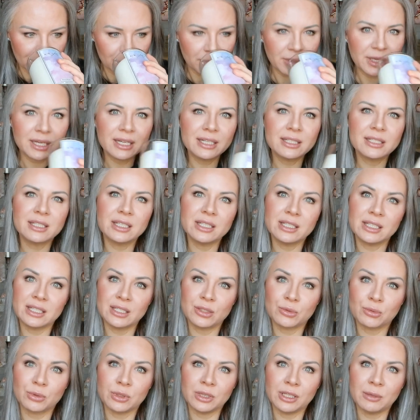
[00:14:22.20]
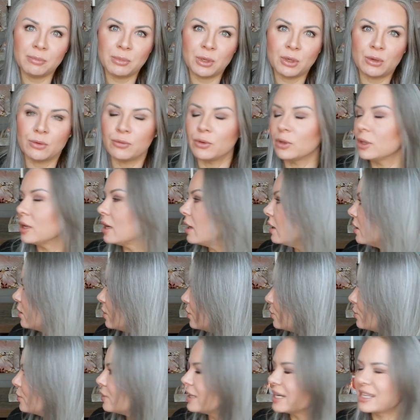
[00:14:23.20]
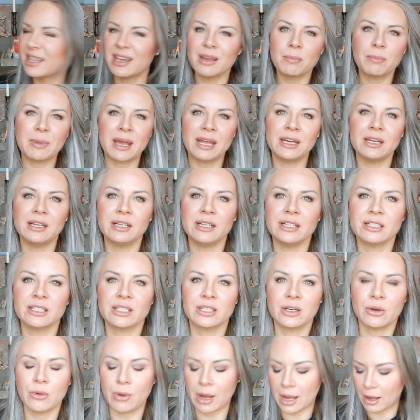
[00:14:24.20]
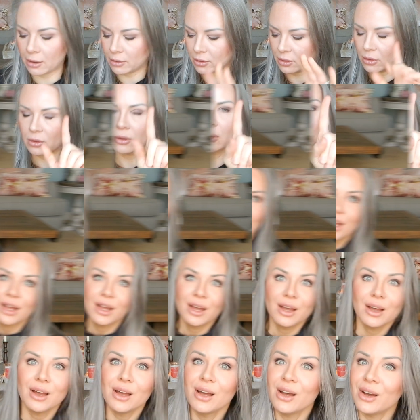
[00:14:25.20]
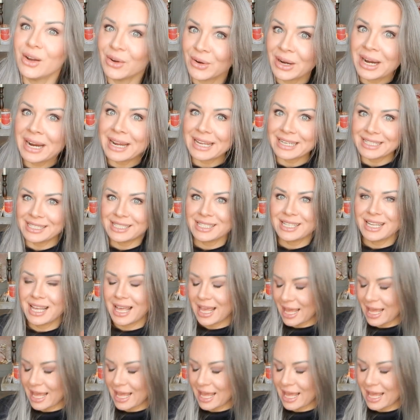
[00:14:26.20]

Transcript: because this is really beautiful. Oh, I think Penny needs to go out. All right,